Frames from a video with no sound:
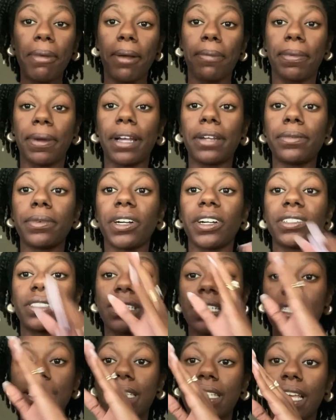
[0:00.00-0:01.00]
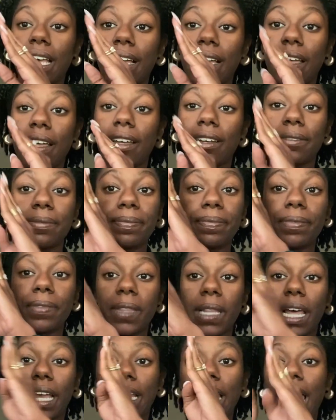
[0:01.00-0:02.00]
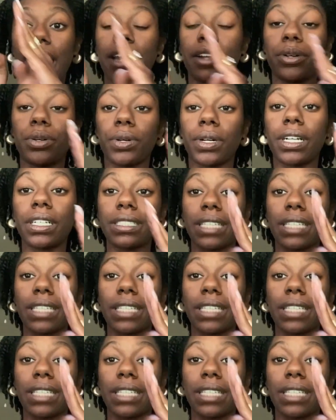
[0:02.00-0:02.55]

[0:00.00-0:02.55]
brain works is categories.